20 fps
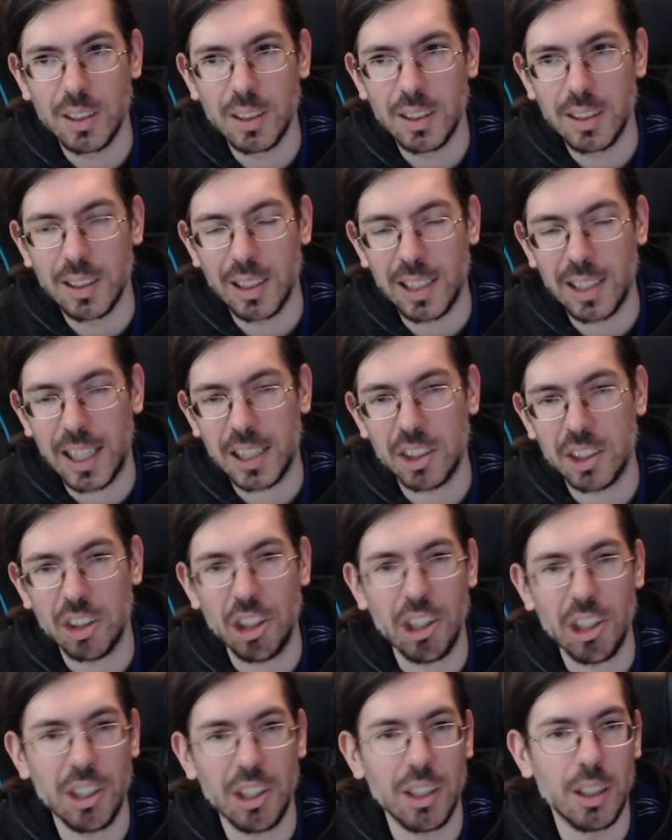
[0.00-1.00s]

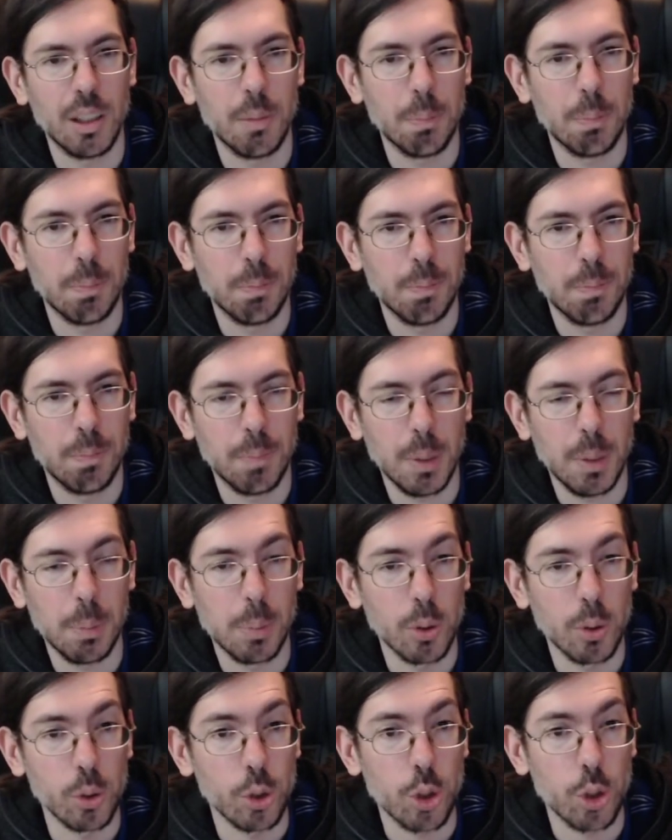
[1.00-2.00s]
collecting
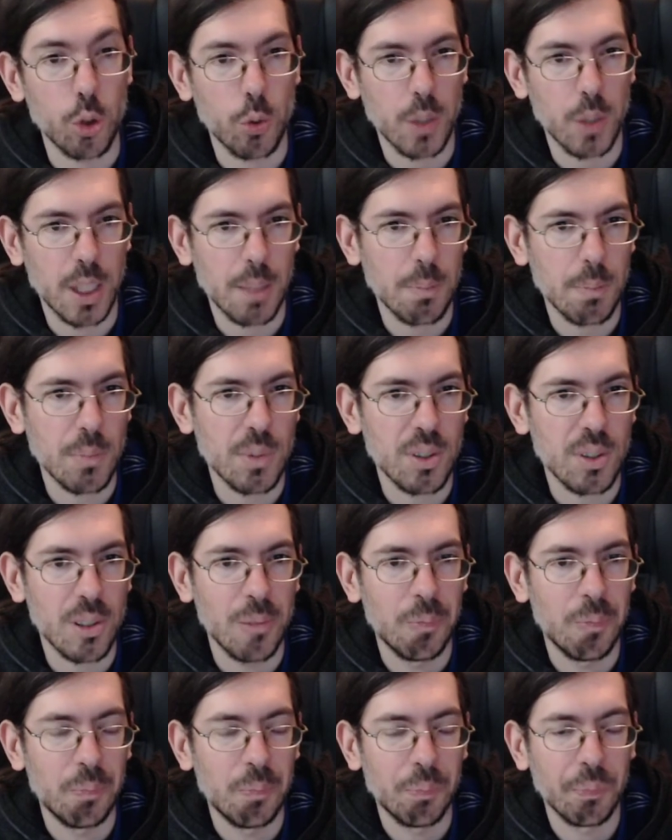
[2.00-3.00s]
people's dreams,
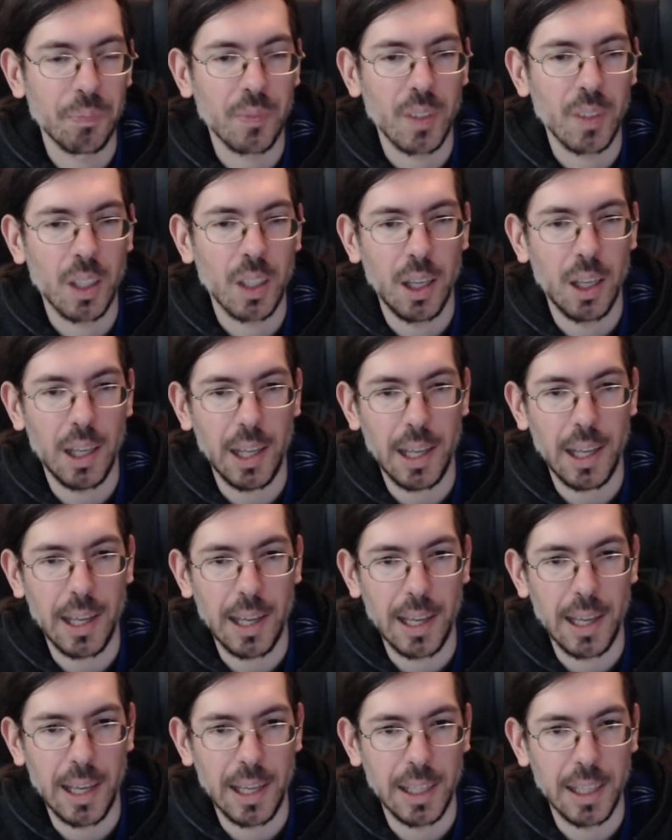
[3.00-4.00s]

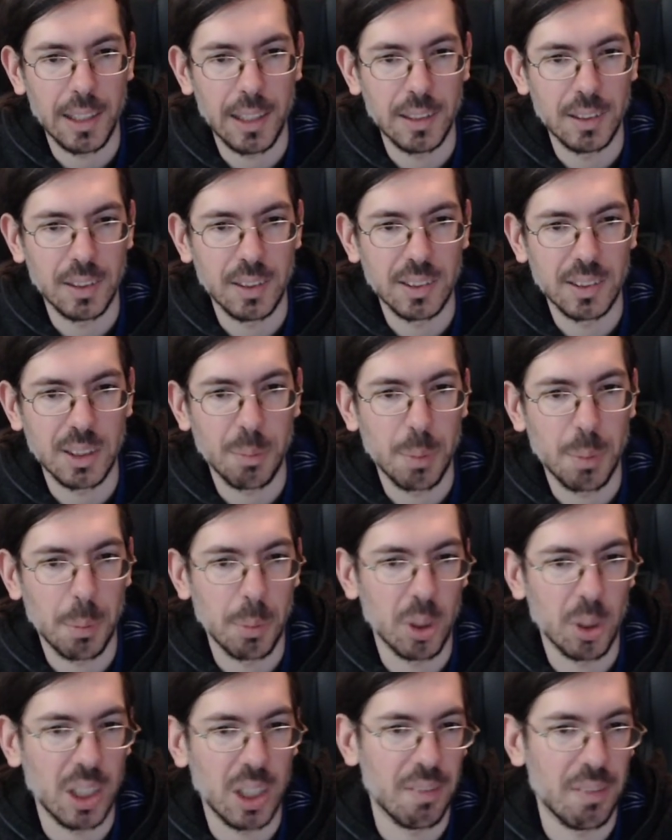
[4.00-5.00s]
and some
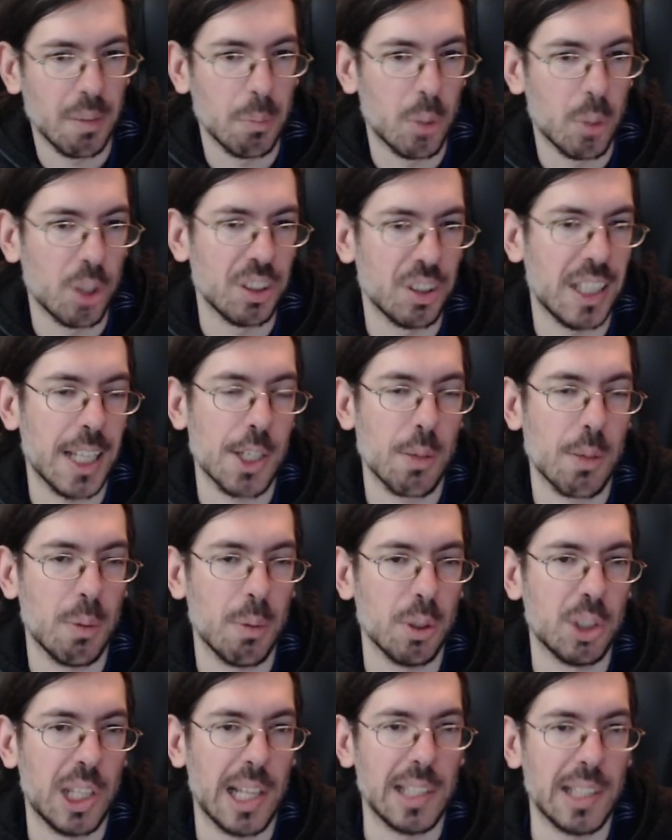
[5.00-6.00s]
people have a more natural
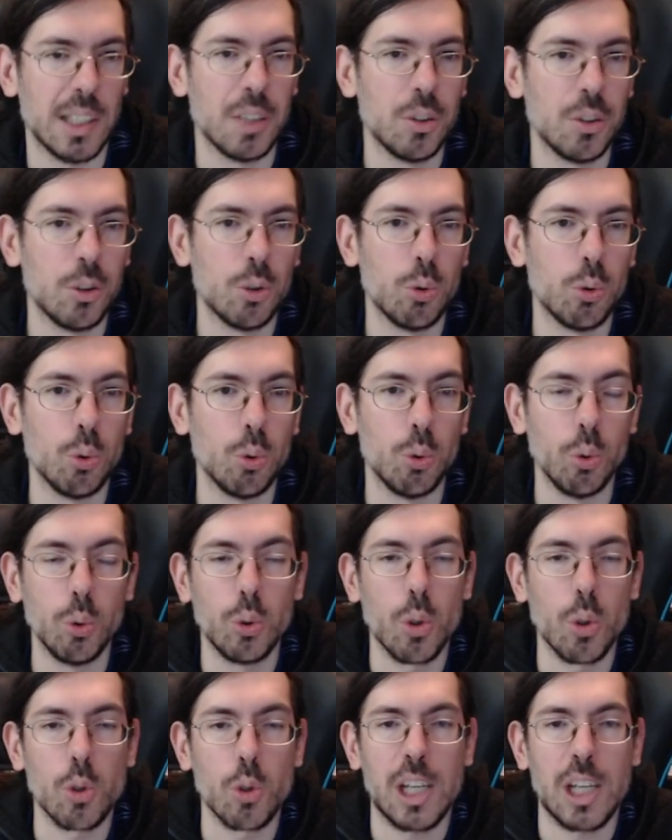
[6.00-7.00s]
talent to do
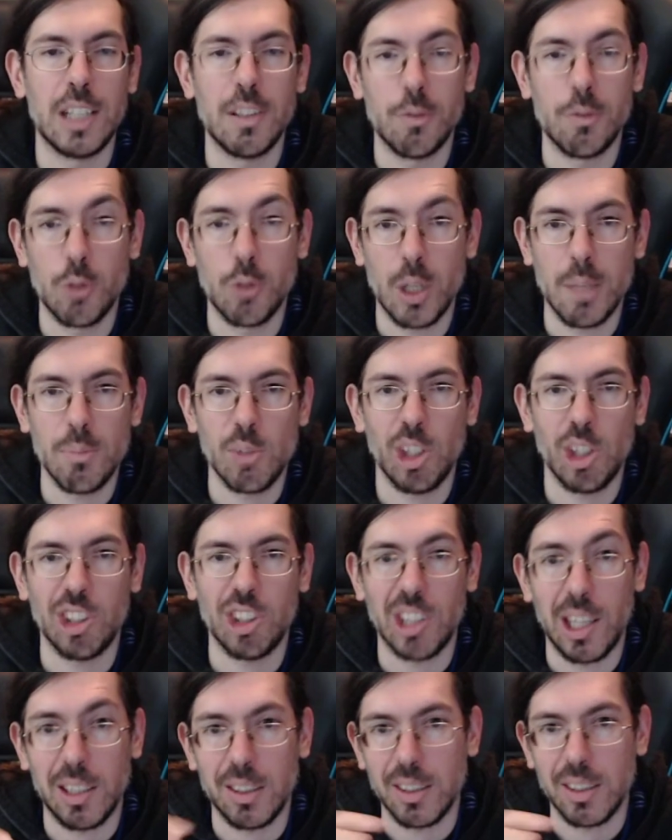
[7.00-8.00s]
those kind of dreams that
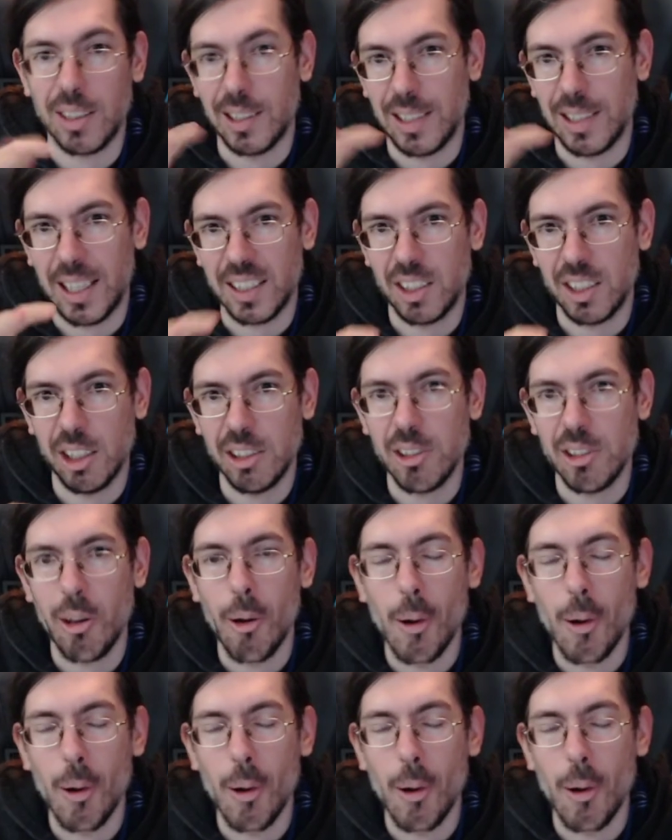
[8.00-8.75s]
get collected